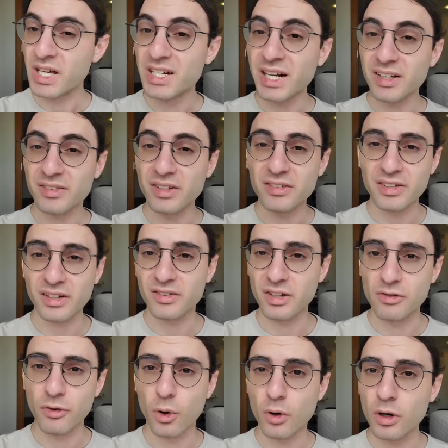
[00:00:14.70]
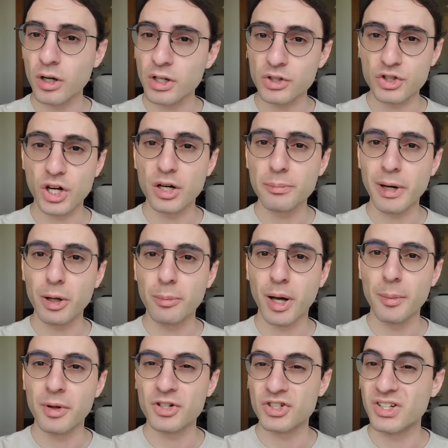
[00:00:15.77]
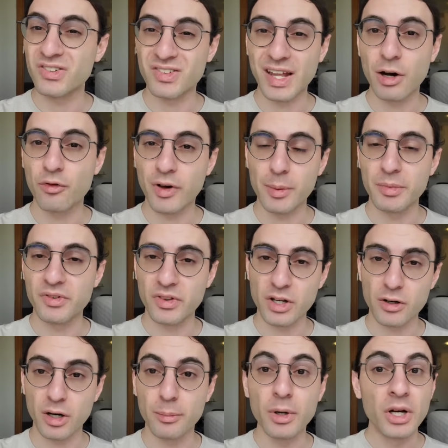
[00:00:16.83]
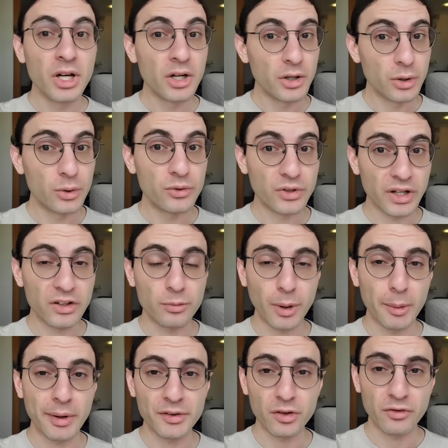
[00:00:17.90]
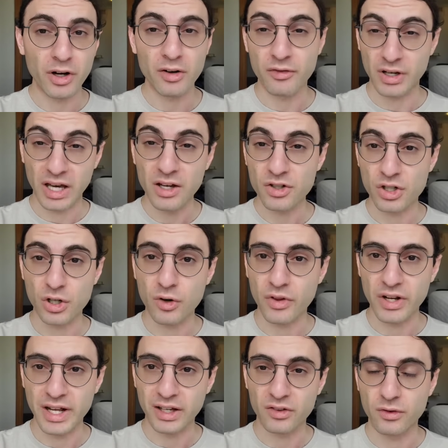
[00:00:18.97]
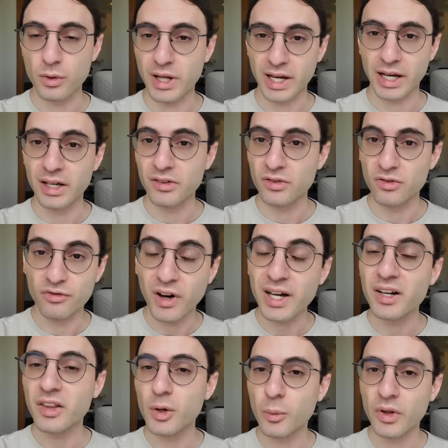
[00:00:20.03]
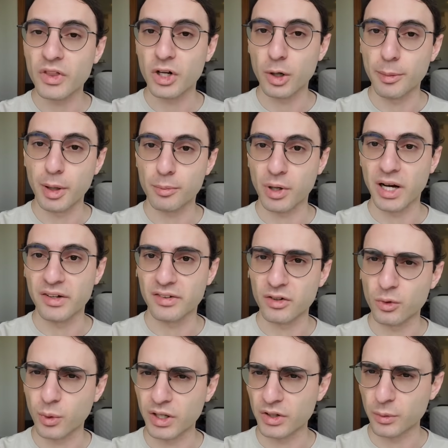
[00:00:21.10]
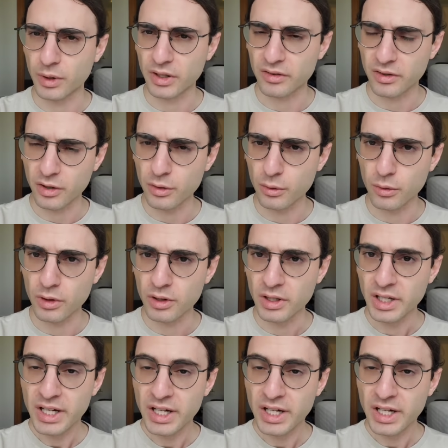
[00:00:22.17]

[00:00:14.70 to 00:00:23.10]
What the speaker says: In 1964, John Bell published his now-famous theorem, whose experimental verification over the next few decades finally won the Nobel Prize in 2022.